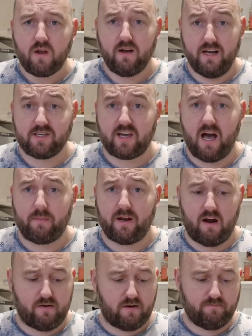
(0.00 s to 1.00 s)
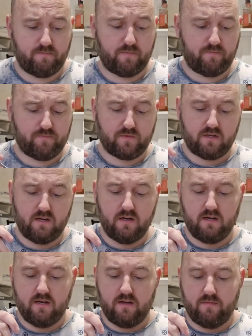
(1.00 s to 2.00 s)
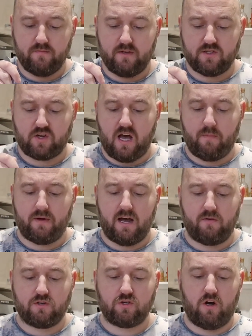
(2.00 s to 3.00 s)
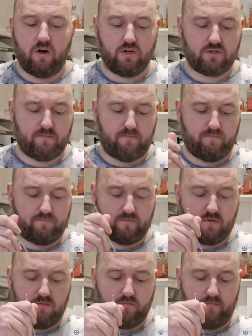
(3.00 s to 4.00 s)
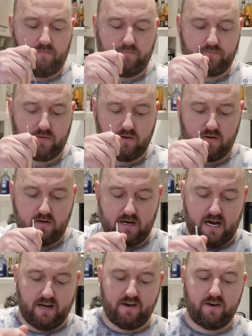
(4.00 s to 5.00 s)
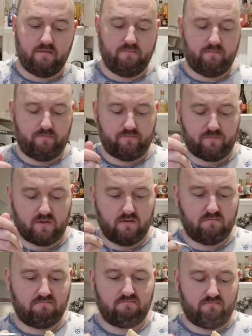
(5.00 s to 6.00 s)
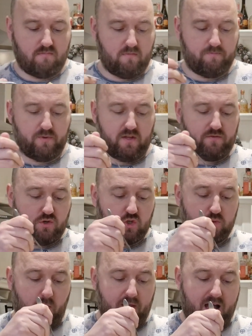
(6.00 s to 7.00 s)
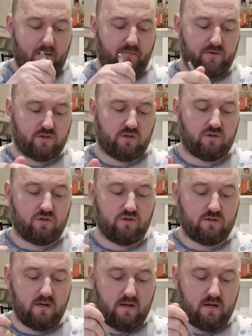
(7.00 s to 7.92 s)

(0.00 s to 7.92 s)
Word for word: It's carbonara. It's carbonara sauce, and but they've just swapped the ham for sausages.